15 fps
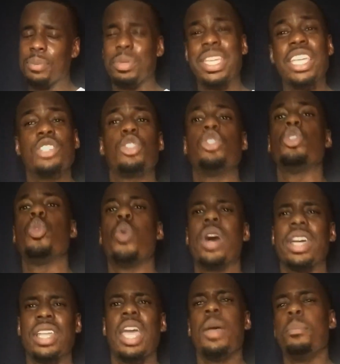Begin to do
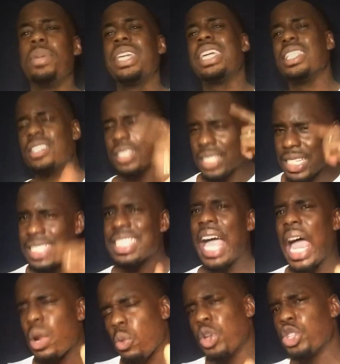what? Begin to
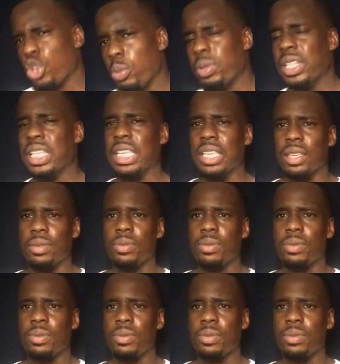decide what you believe.